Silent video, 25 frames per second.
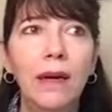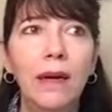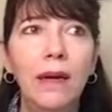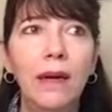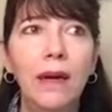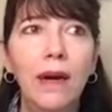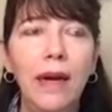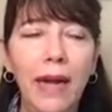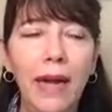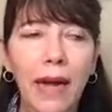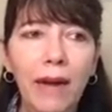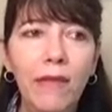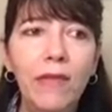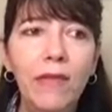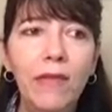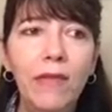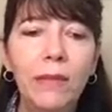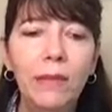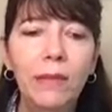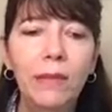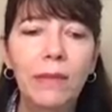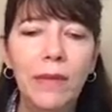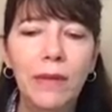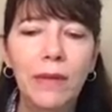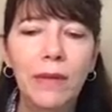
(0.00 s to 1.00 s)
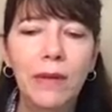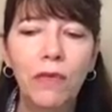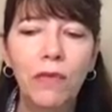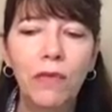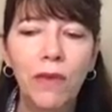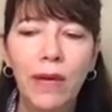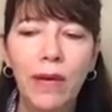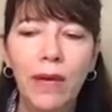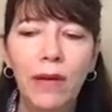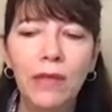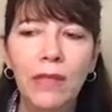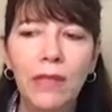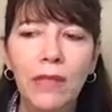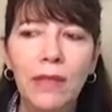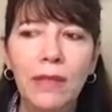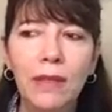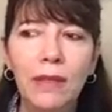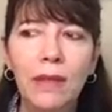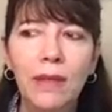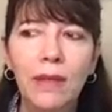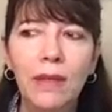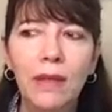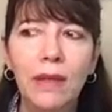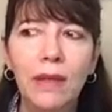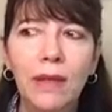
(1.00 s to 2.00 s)
I have them around
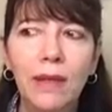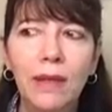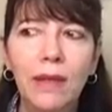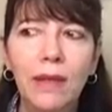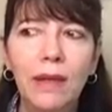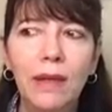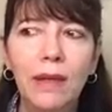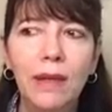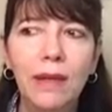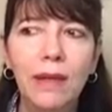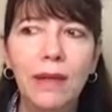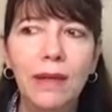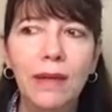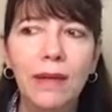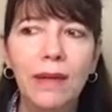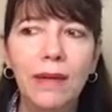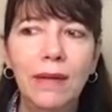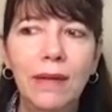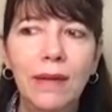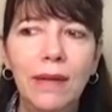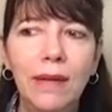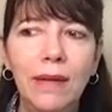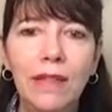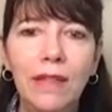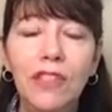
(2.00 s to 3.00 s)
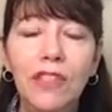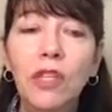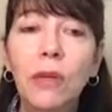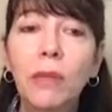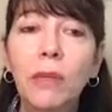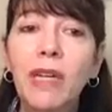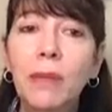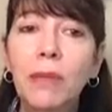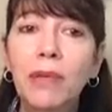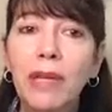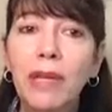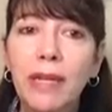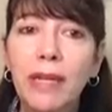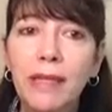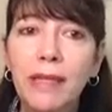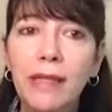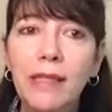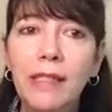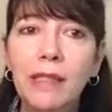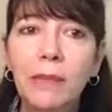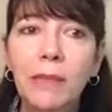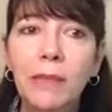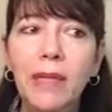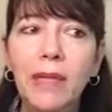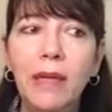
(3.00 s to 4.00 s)
in so many
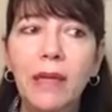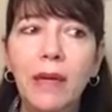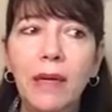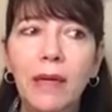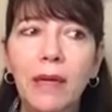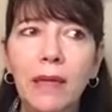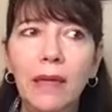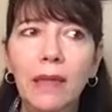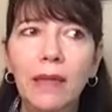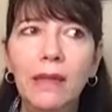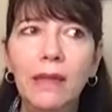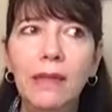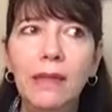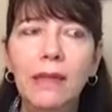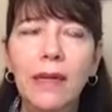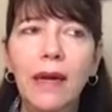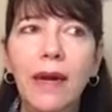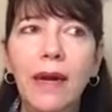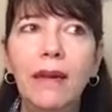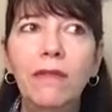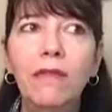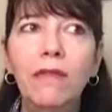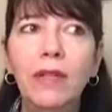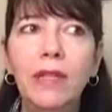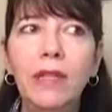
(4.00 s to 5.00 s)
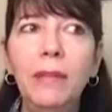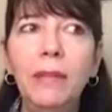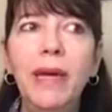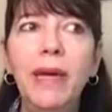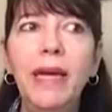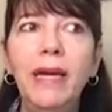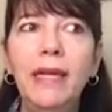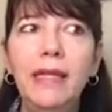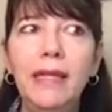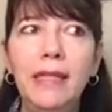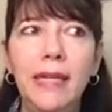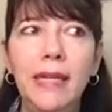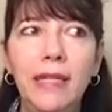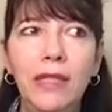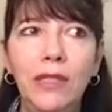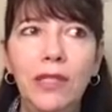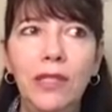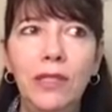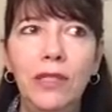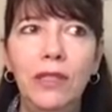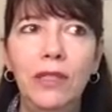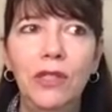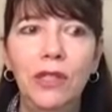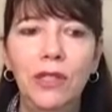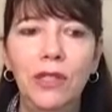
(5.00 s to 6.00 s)
places because I really paid
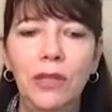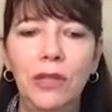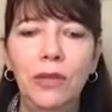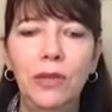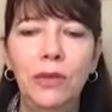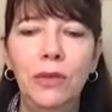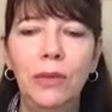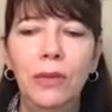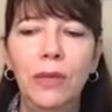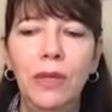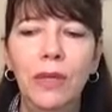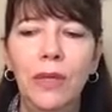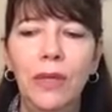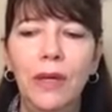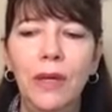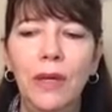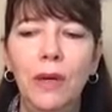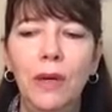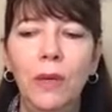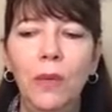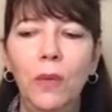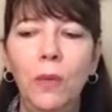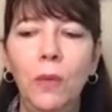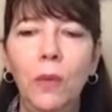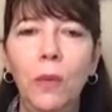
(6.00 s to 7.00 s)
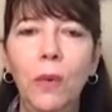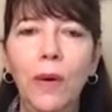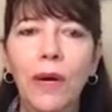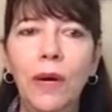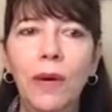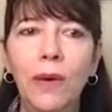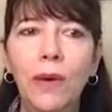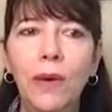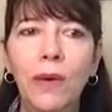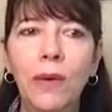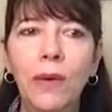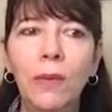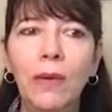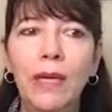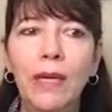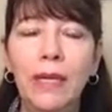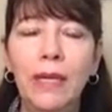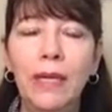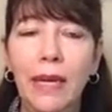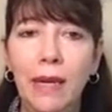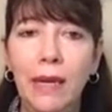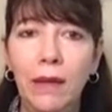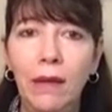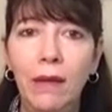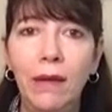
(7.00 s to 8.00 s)
attention to where would an
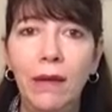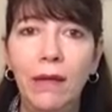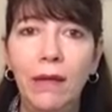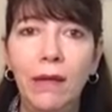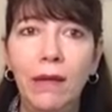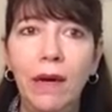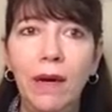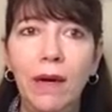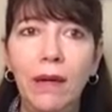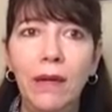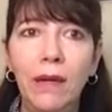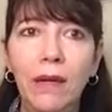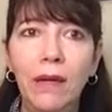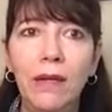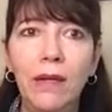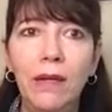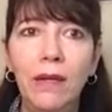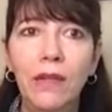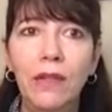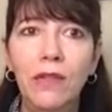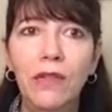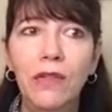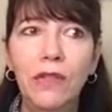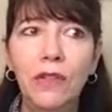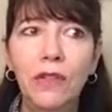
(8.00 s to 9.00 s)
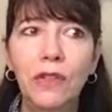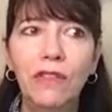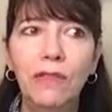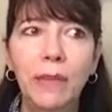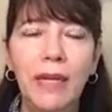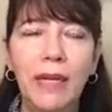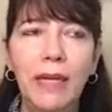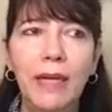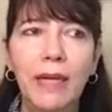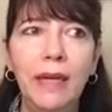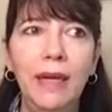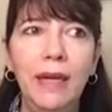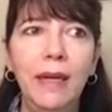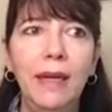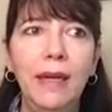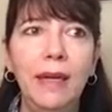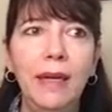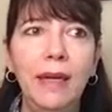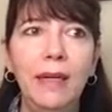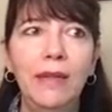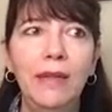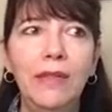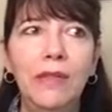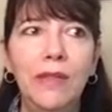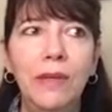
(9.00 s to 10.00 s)
analog clock serve me.
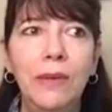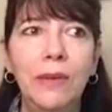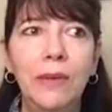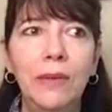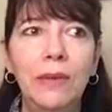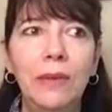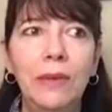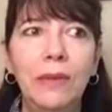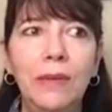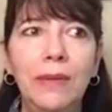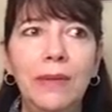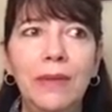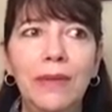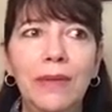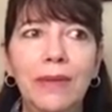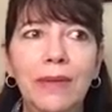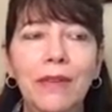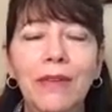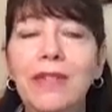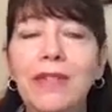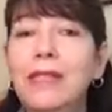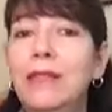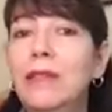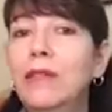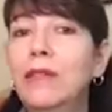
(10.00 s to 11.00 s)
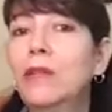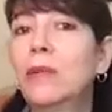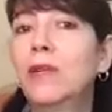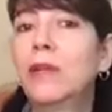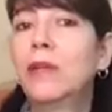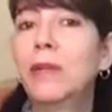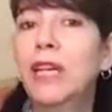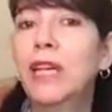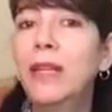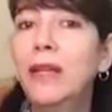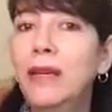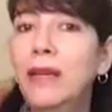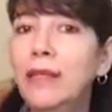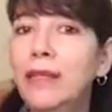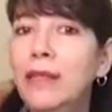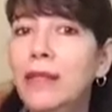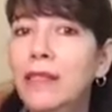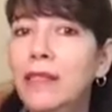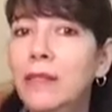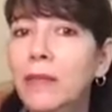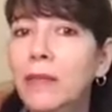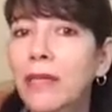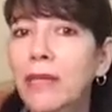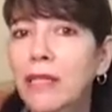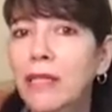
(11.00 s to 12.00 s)
So the reason there's one in my closet
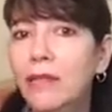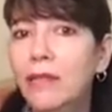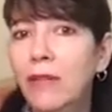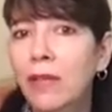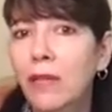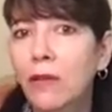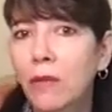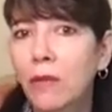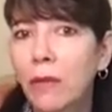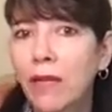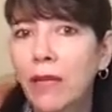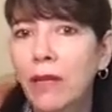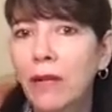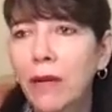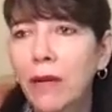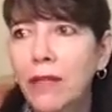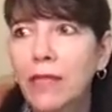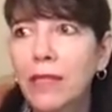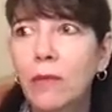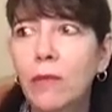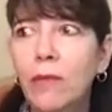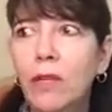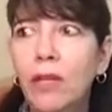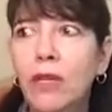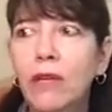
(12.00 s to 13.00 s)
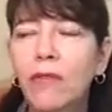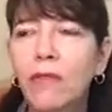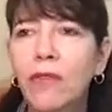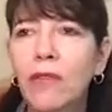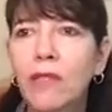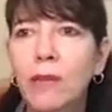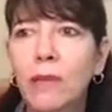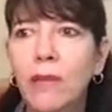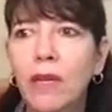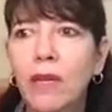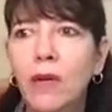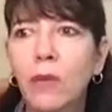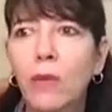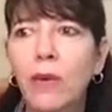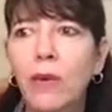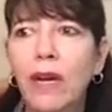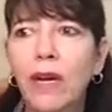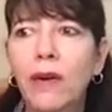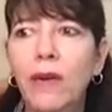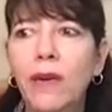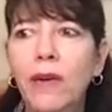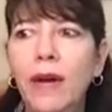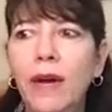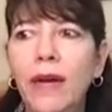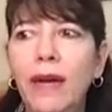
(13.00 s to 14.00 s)
is because if I go in my closet, I'm looking for something to
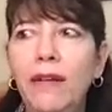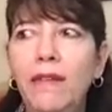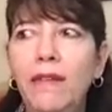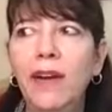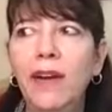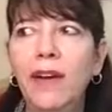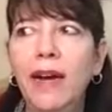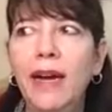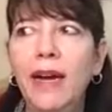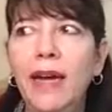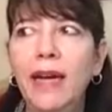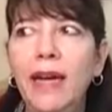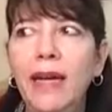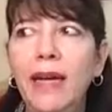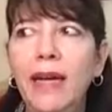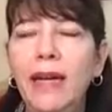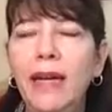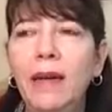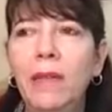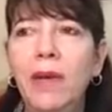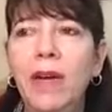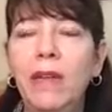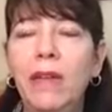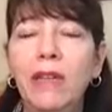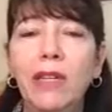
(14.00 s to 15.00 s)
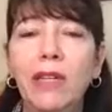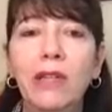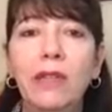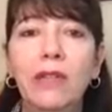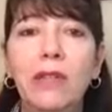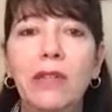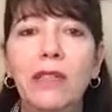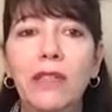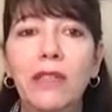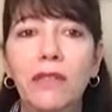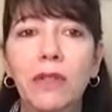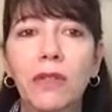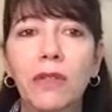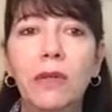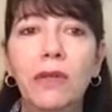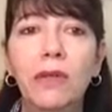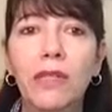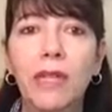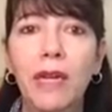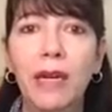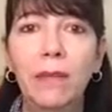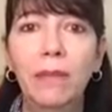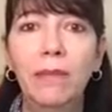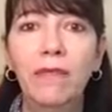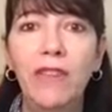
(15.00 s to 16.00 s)
wear. And I am having a difficult
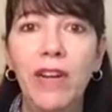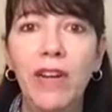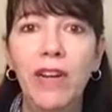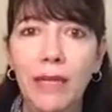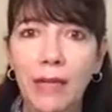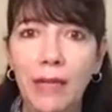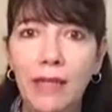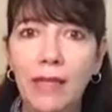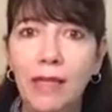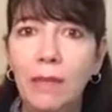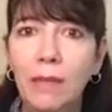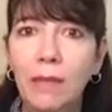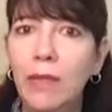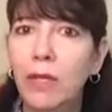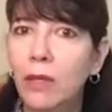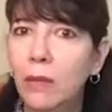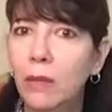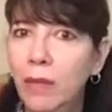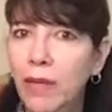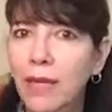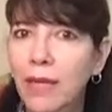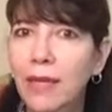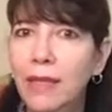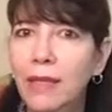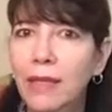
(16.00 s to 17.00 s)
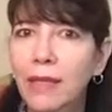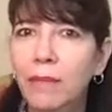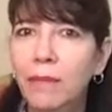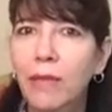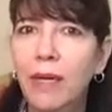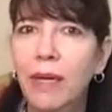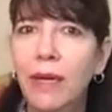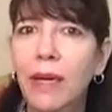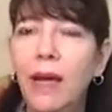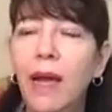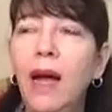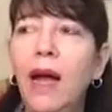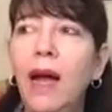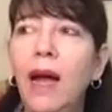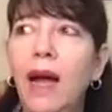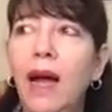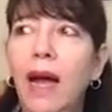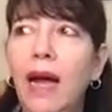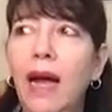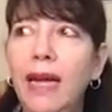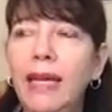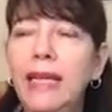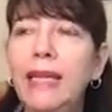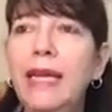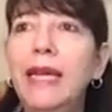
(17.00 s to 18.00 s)
time finding something or picking something,
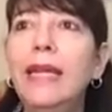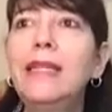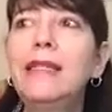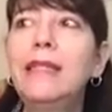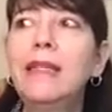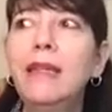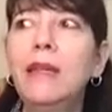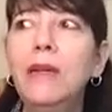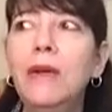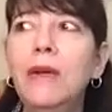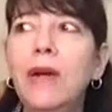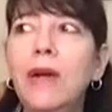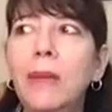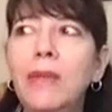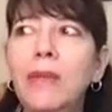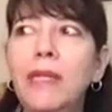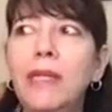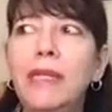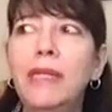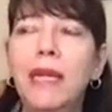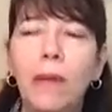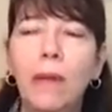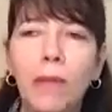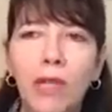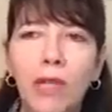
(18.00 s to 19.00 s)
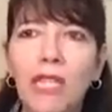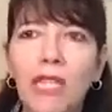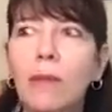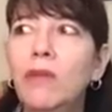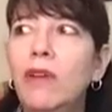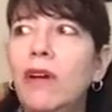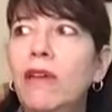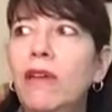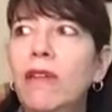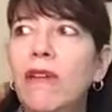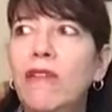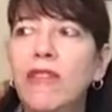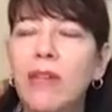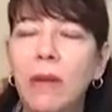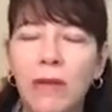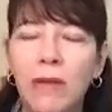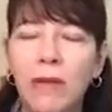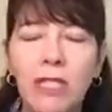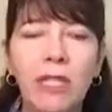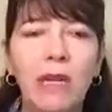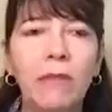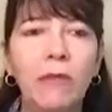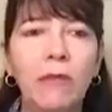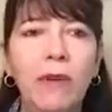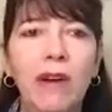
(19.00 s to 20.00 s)
I can easily look up and see how much time do I have left? How
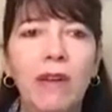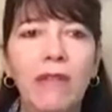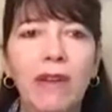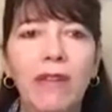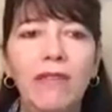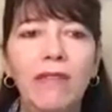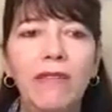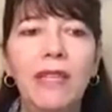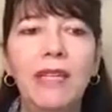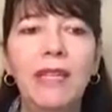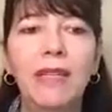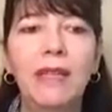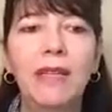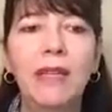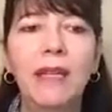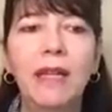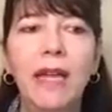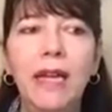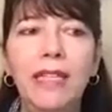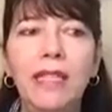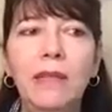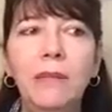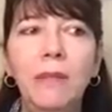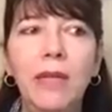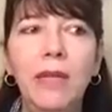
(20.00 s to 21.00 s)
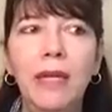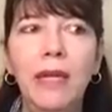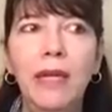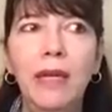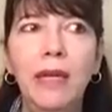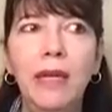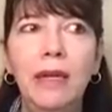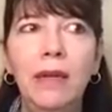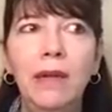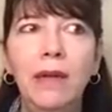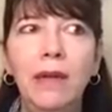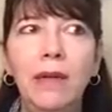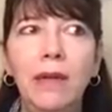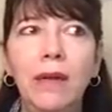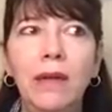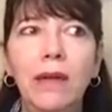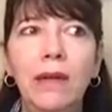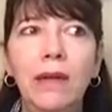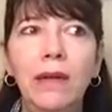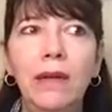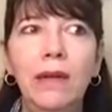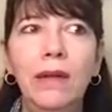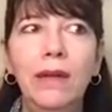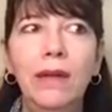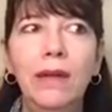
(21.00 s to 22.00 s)
much time do I have left? It lets me
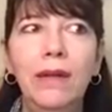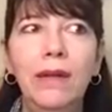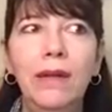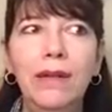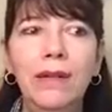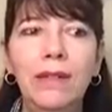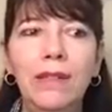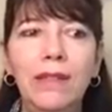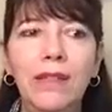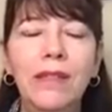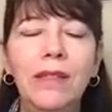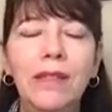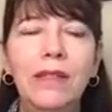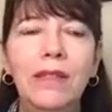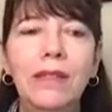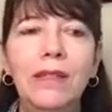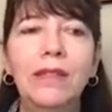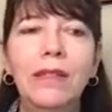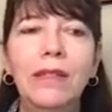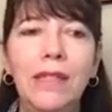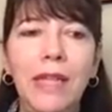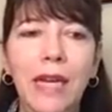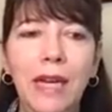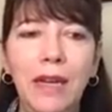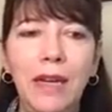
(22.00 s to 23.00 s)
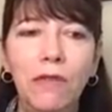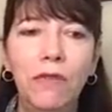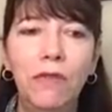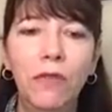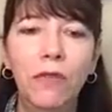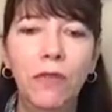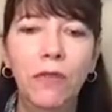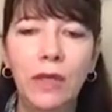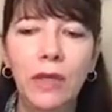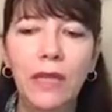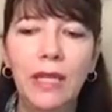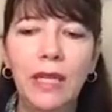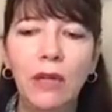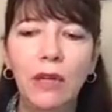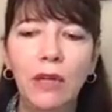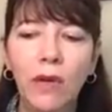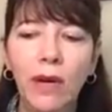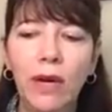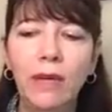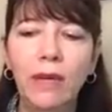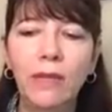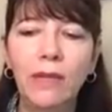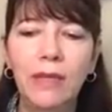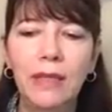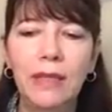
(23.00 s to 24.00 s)
just stay really
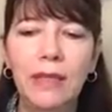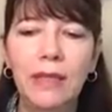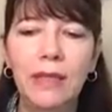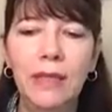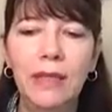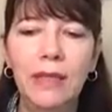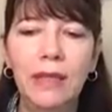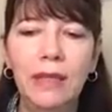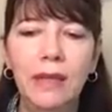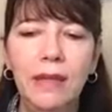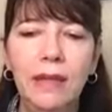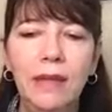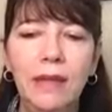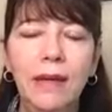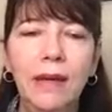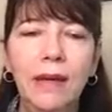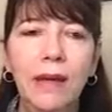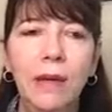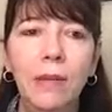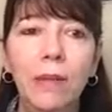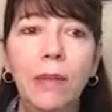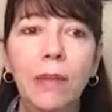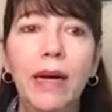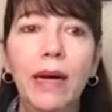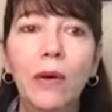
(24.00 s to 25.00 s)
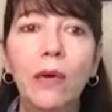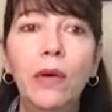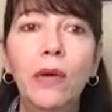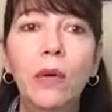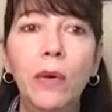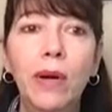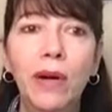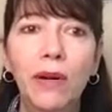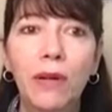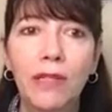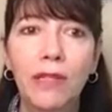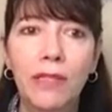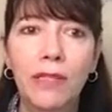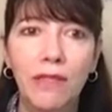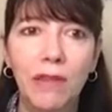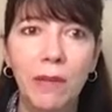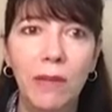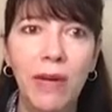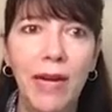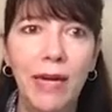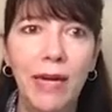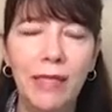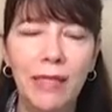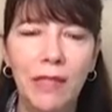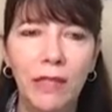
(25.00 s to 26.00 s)
grounded in my own awareness of the
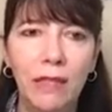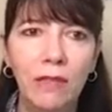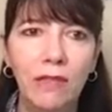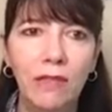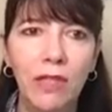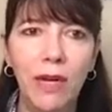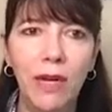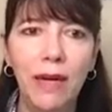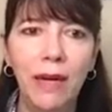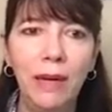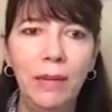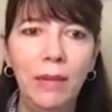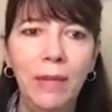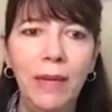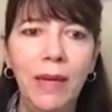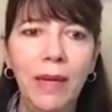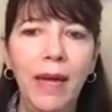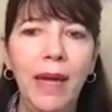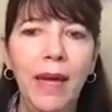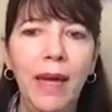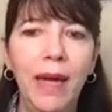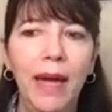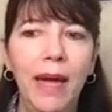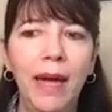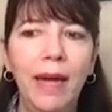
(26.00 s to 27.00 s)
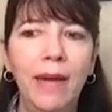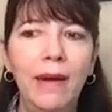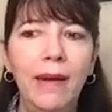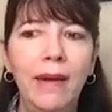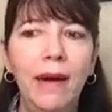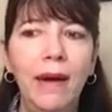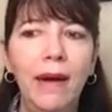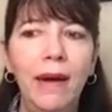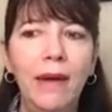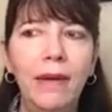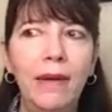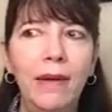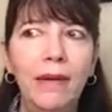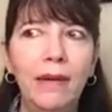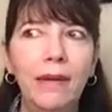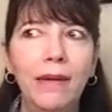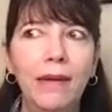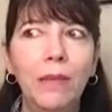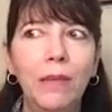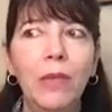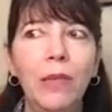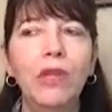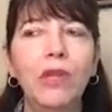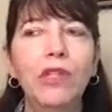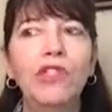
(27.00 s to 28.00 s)
passage of time and not
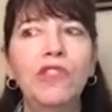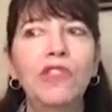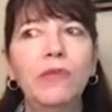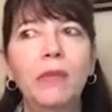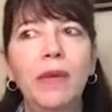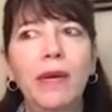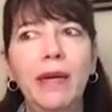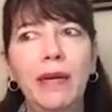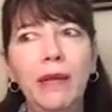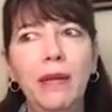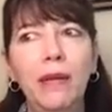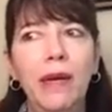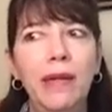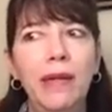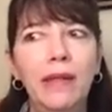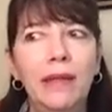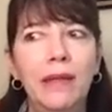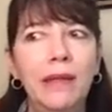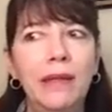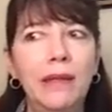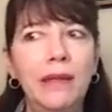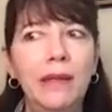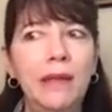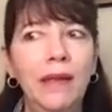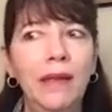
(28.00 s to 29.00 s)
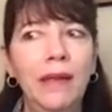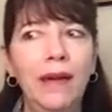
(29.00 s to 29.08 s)
emerge from my closet